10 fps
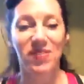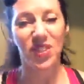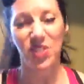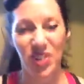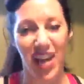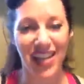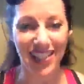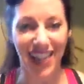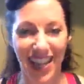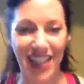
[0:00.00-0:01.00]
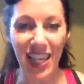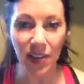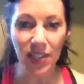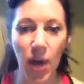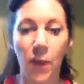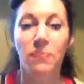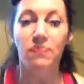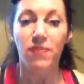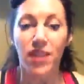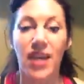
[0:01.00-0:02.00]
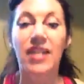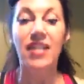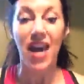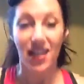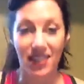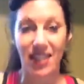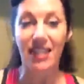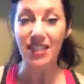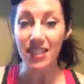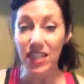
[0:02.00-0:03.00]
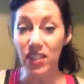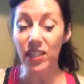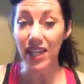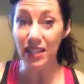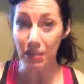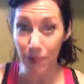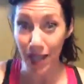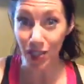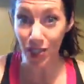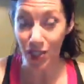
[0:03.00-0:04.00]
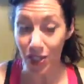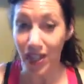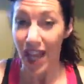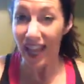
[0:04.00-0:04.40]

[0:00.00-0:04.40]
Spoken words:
Those are 90s, I guess. So yes, it still eats muscle.